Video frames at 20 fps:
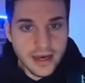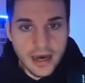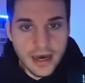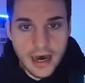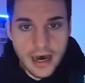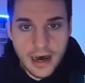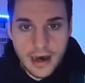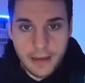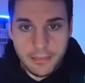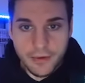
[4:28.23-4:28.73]

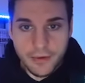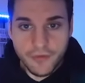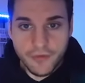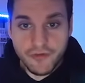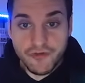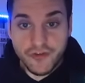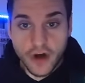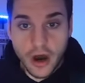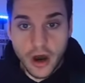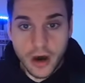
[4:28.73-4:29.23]
um,
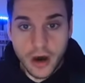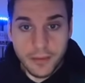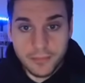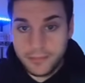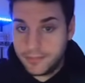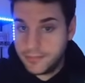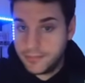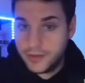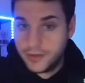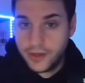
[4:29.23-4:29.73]

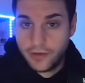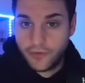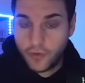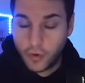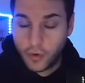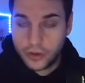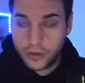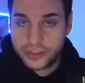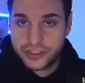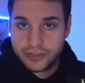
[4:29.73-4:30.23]
from, of
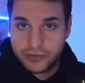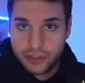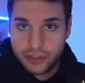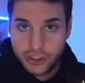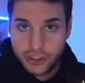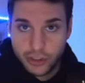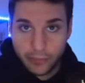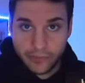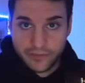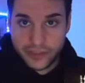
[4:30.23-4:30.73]
course,
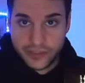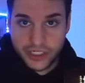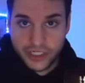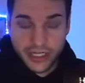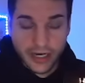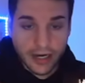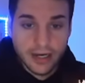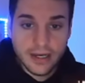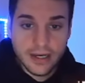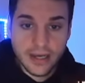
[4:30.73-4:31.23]
Super
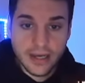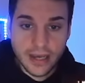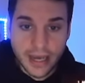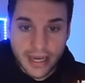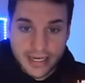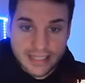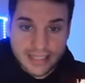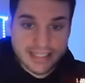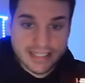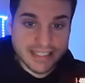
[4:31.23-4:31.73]
Vegeta,
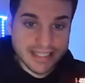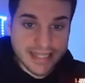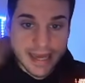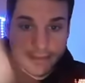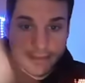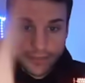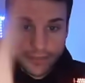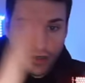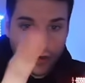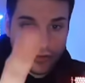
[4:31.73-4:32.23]
and he
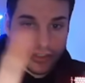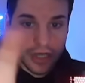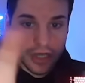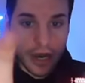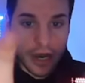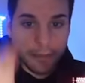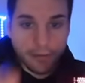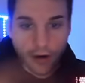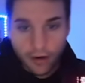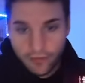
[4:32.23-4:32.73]
slapped it on
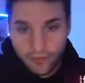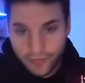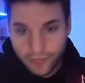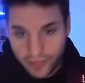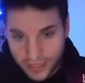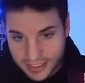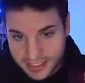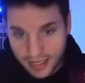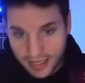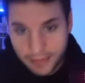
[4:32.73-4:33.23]
top of
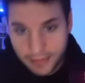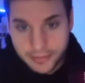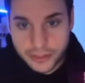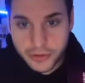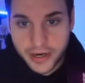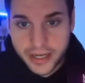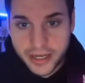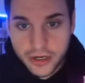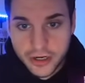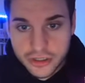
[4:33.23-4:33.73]
this image
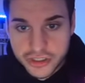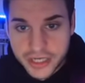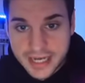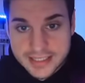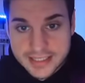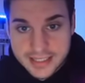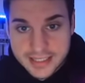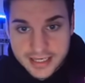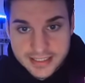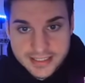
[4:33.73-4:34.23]
right here. As you
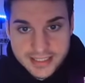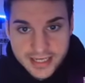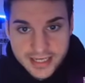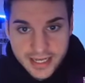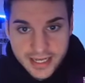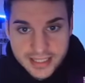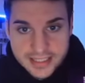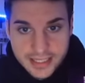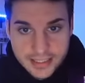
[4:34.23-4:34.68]
guys can see, it's